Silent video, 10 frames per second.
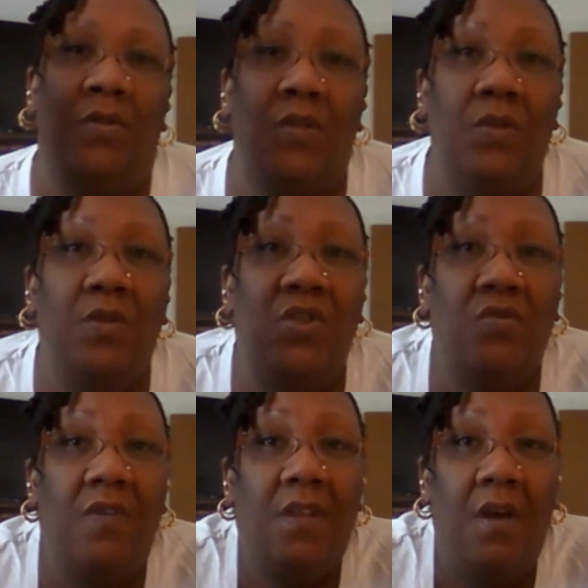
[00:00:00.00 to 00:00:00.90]
to the
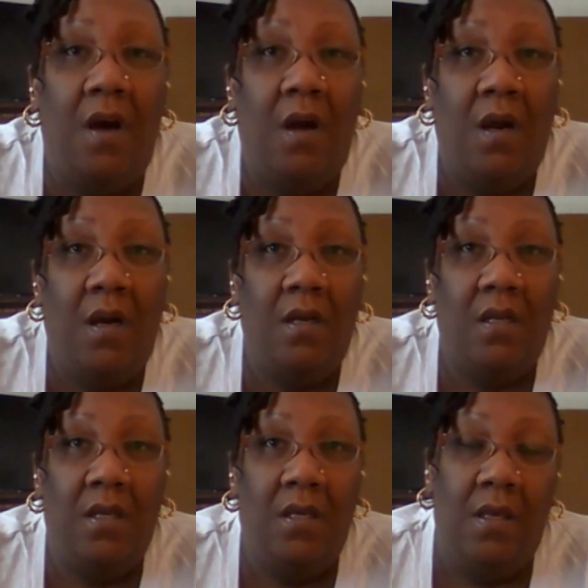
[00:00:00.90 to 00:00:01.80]
strength card
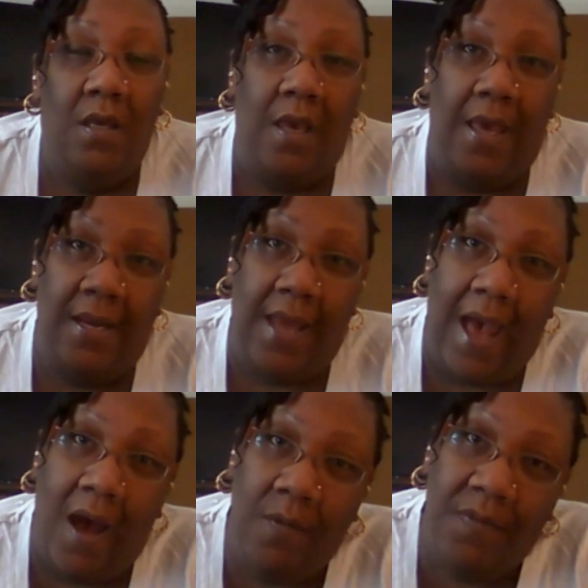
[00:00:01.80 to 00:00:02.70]
and
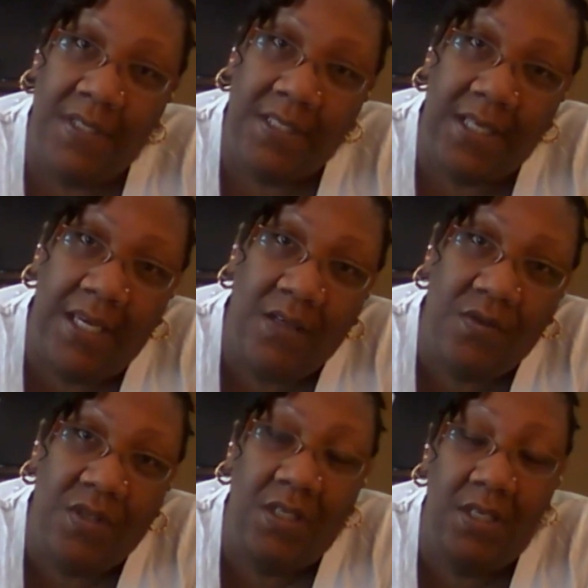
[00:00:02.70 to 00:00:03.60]
how this
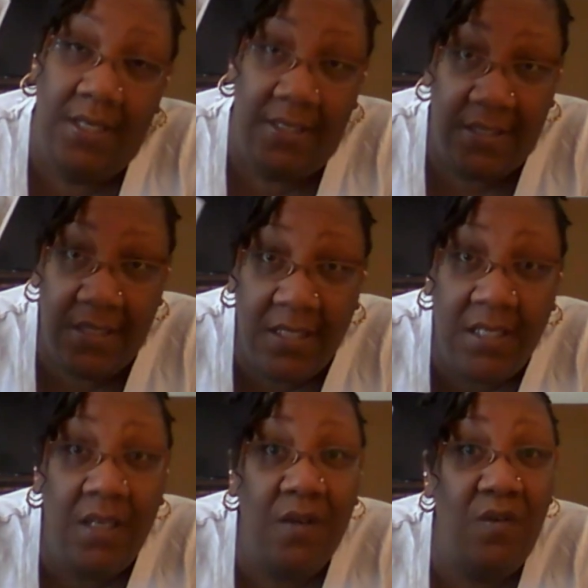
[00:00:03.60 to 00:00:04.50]
energy is
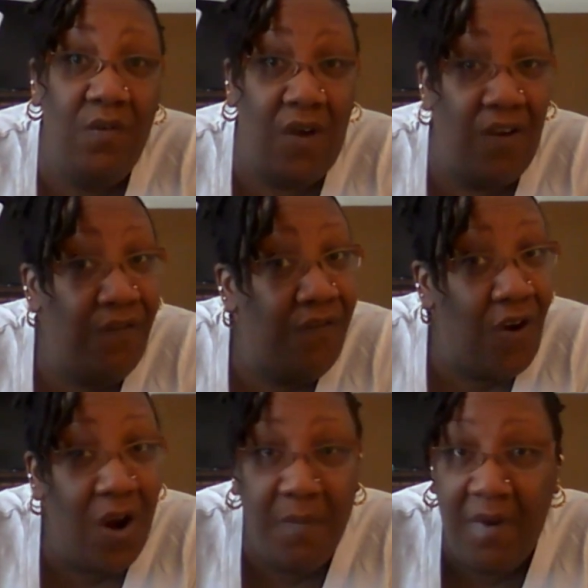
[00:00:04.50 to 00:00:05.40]
still
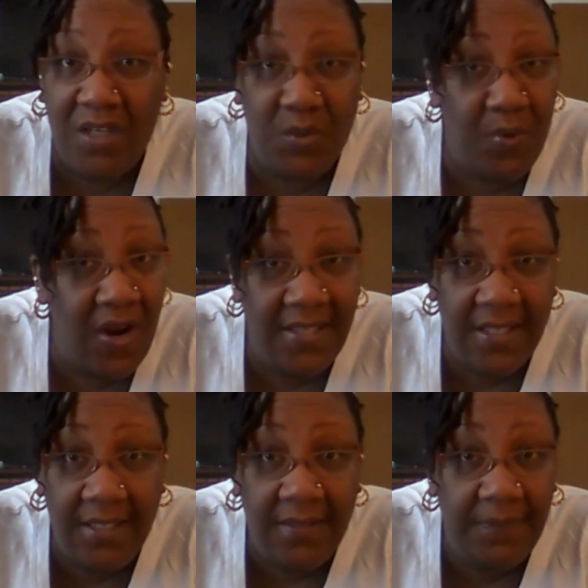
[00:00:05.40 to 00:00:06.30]
very much present.